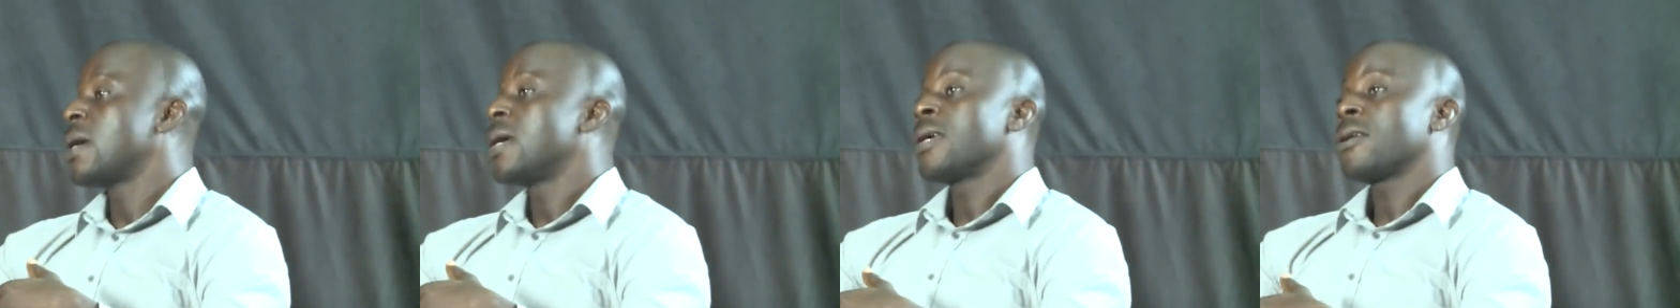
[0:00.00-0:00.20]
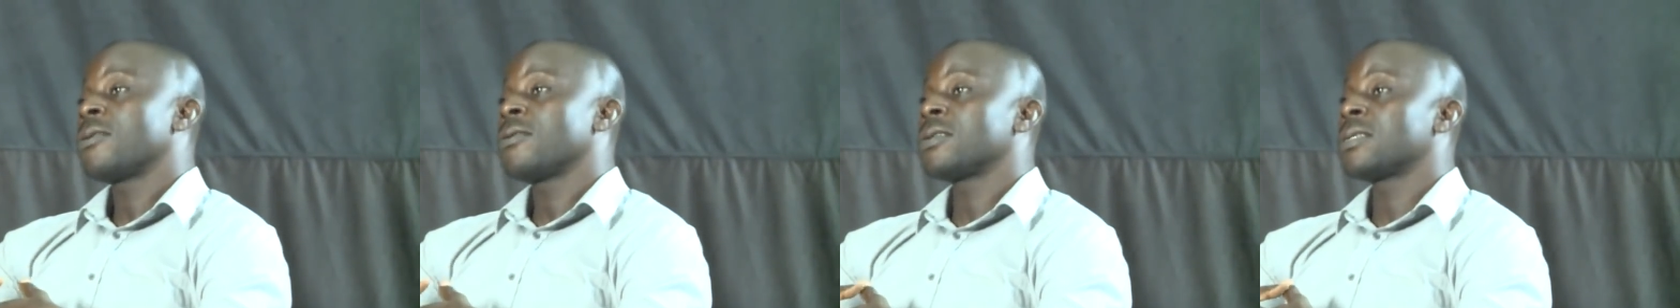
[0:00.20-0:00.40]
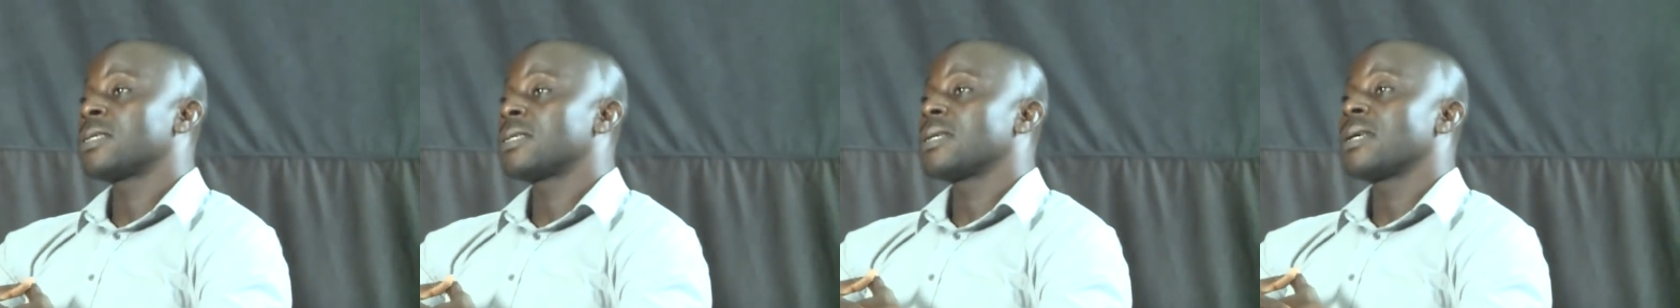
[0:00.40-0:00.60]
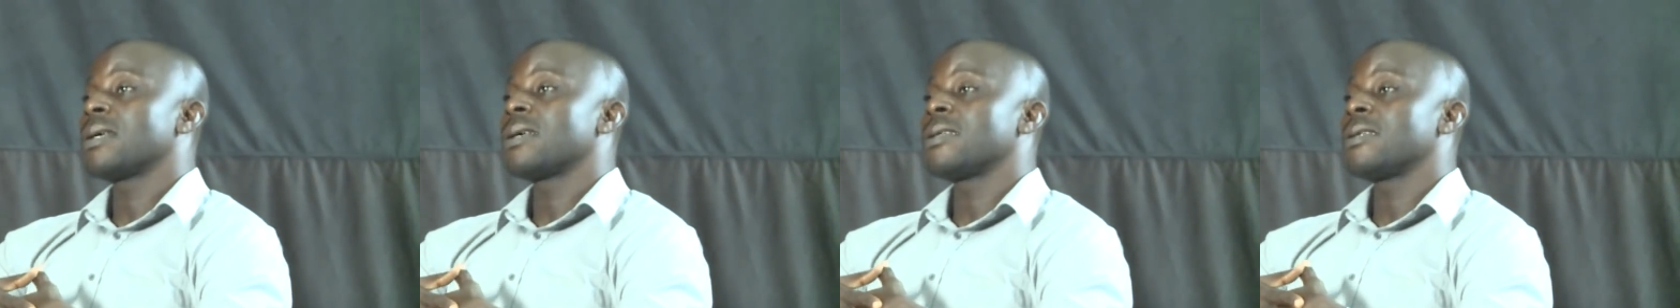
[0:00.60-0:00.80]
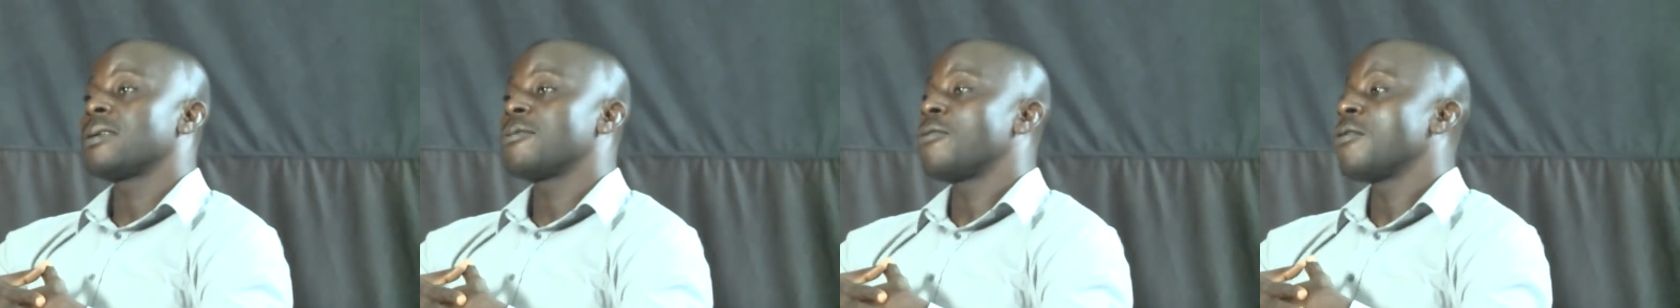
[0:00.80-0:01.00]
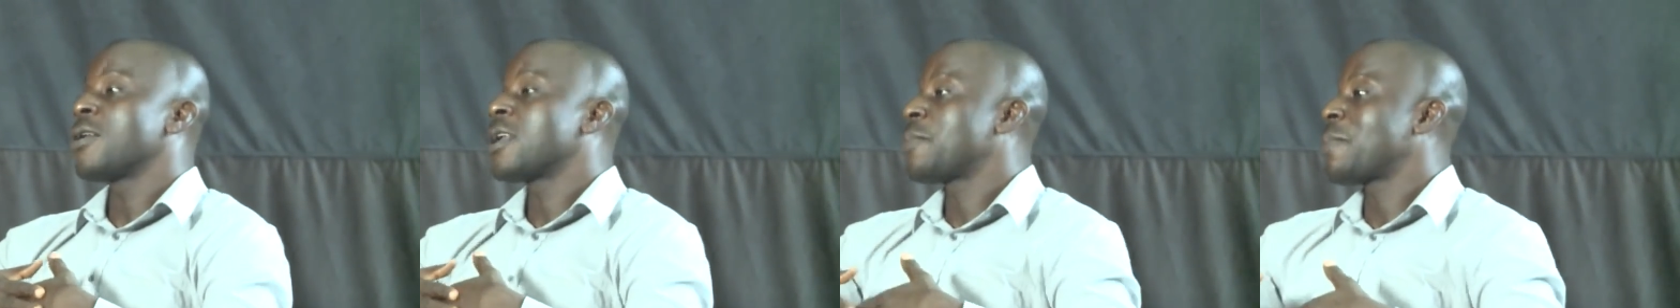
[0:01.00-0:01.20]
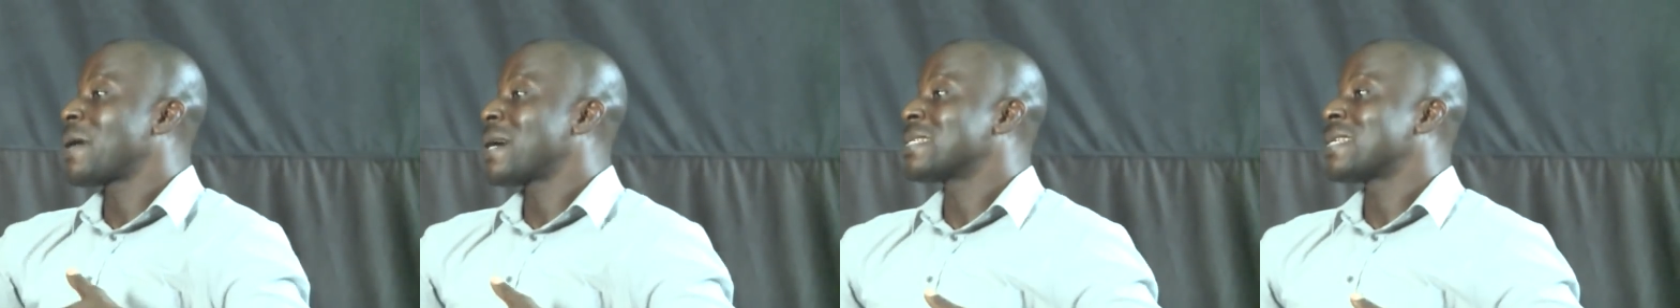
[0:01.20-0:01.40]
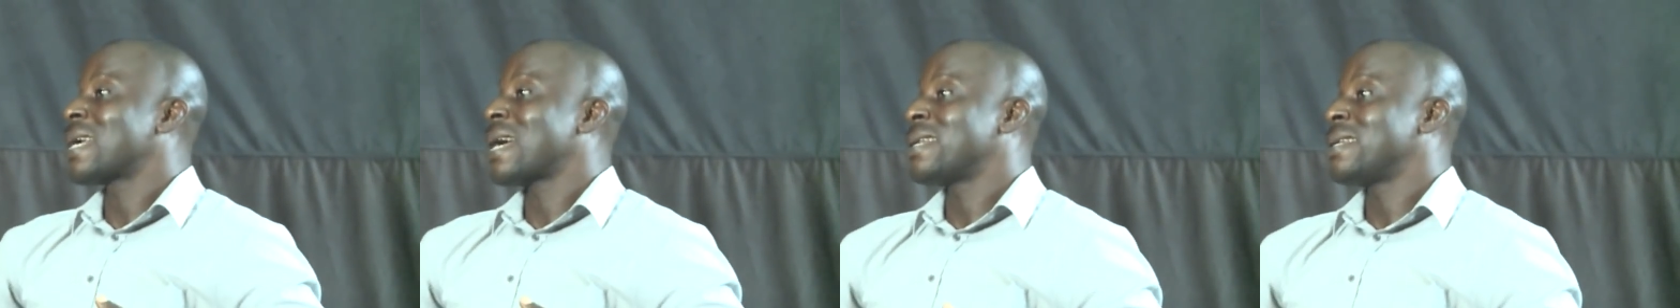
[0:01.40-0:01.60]
Because
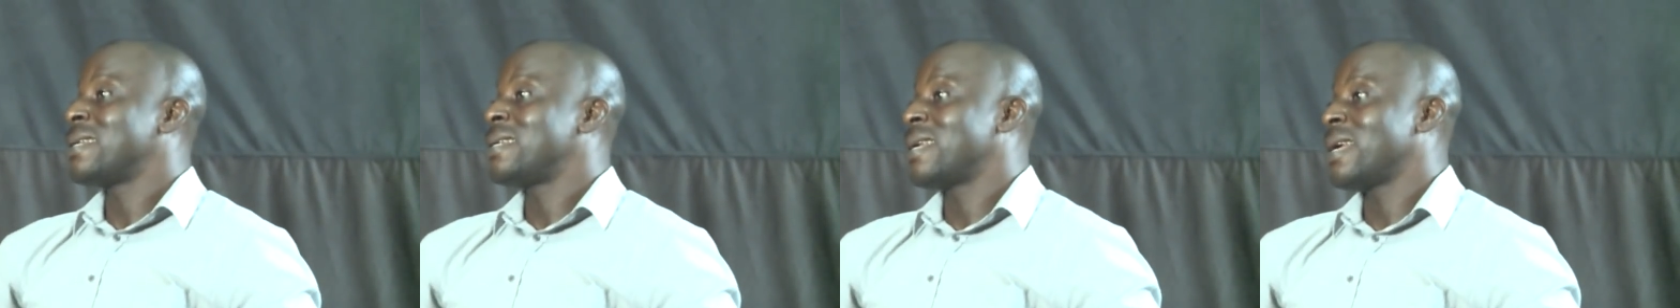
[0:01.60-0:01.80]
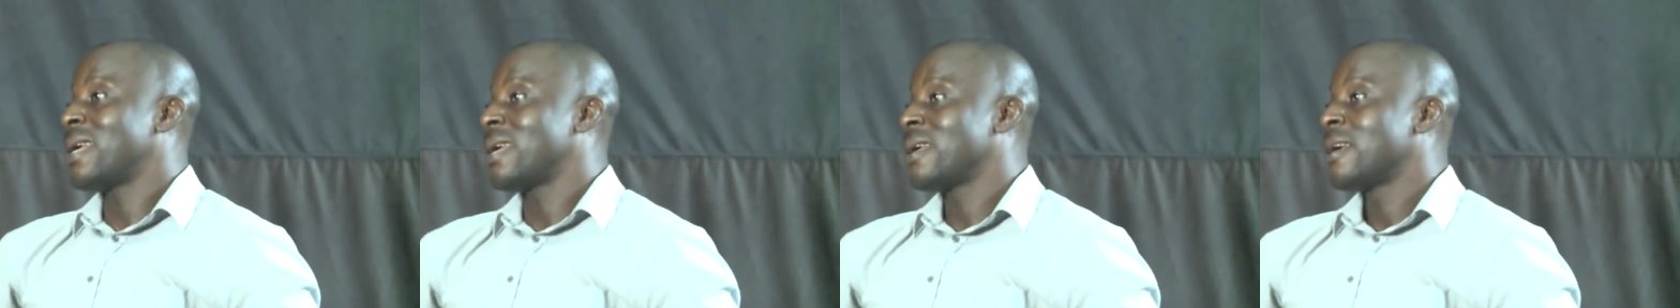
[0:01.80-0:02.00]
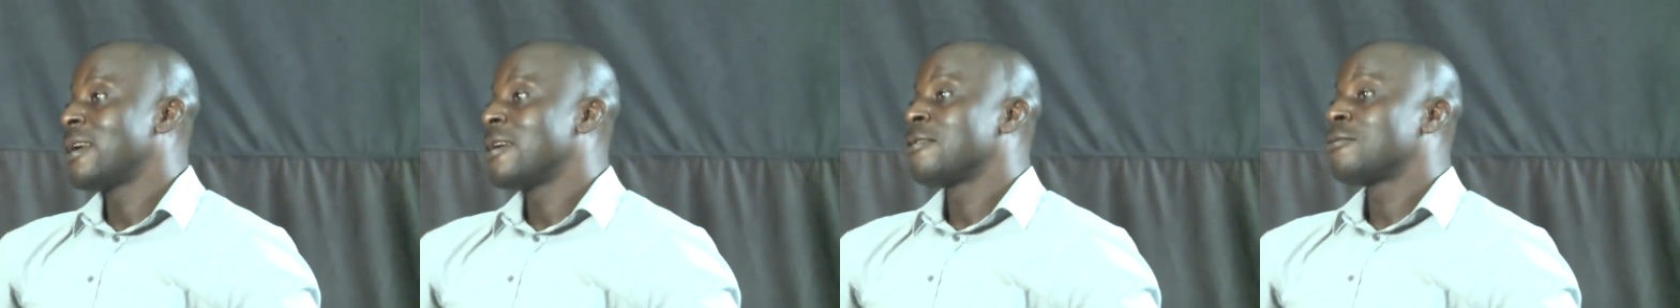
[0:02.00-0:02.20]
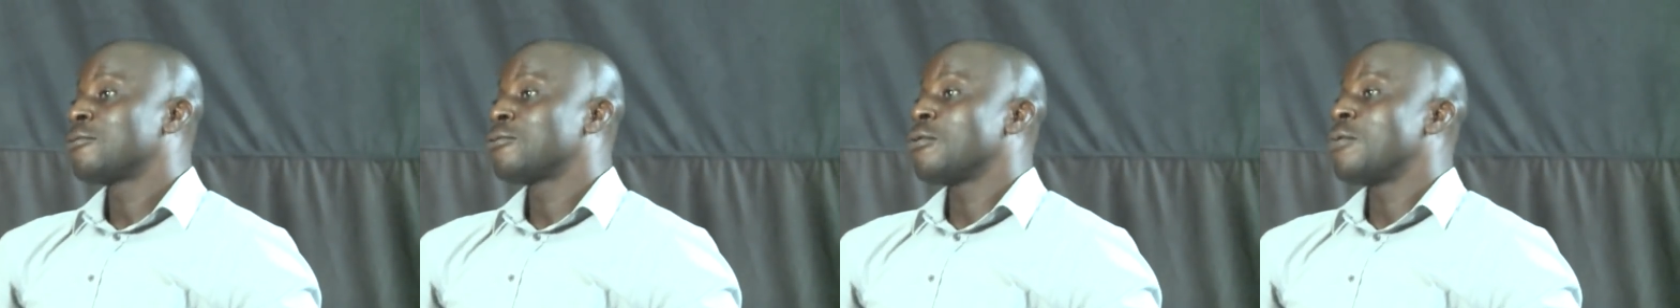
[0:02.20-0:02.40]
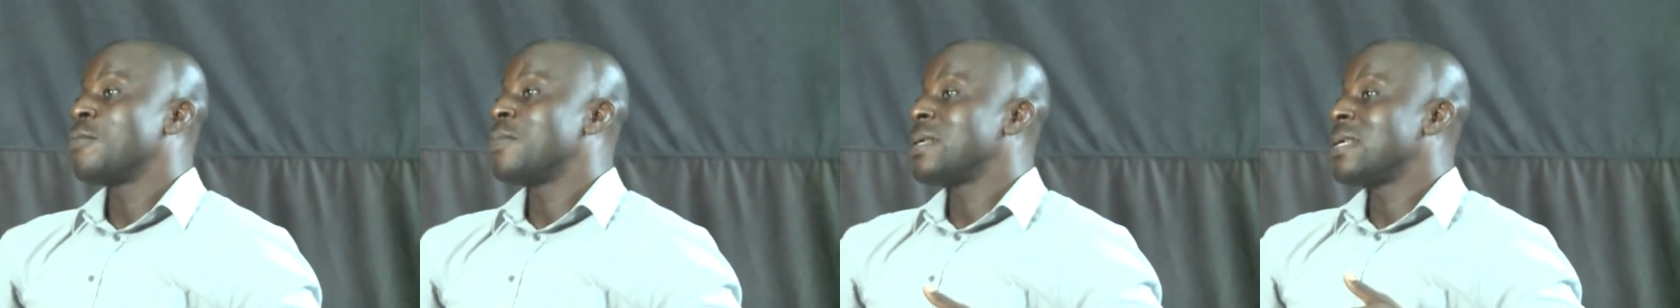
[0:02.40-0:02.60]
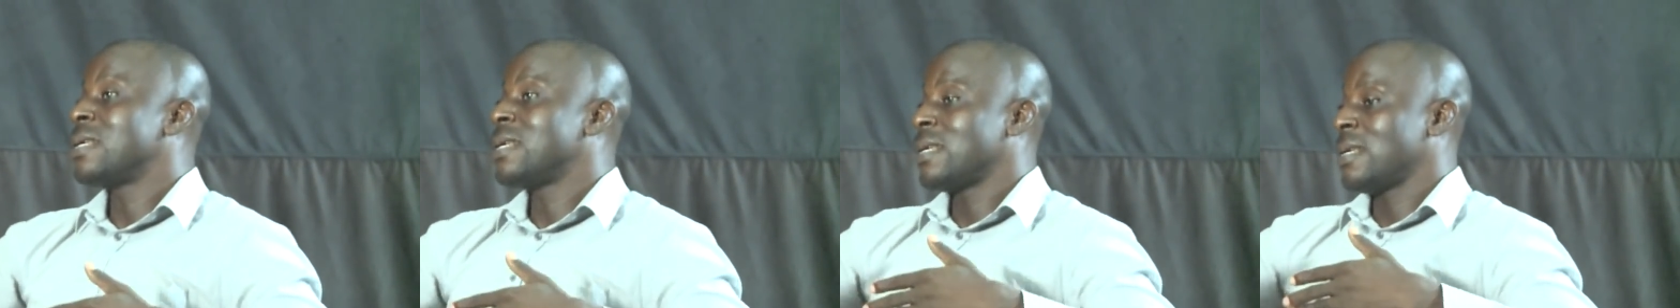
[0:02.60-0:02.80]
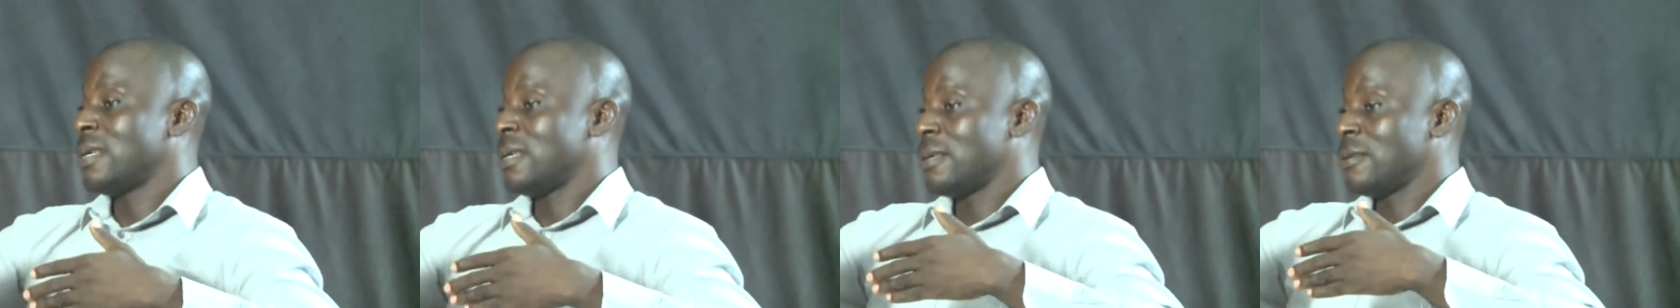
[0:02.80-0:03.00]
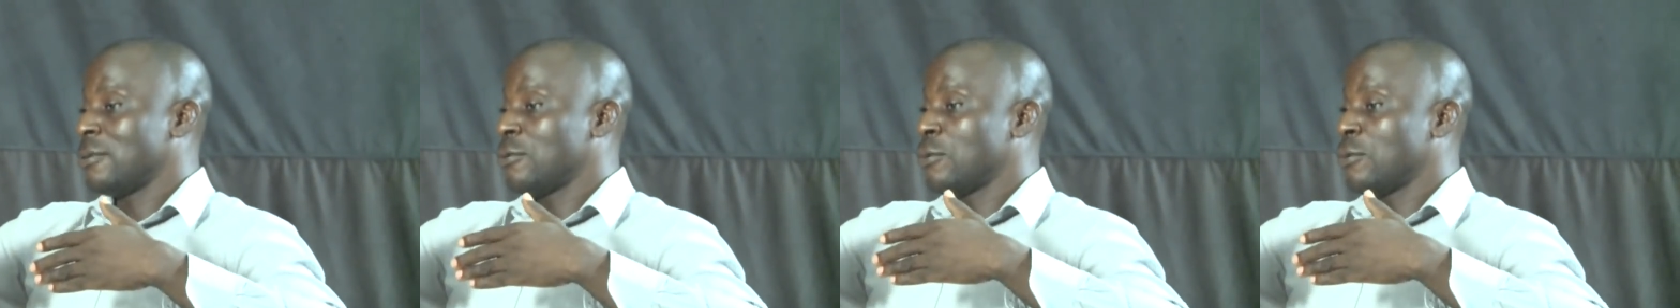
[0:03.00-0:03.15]
goalkeepers are there to be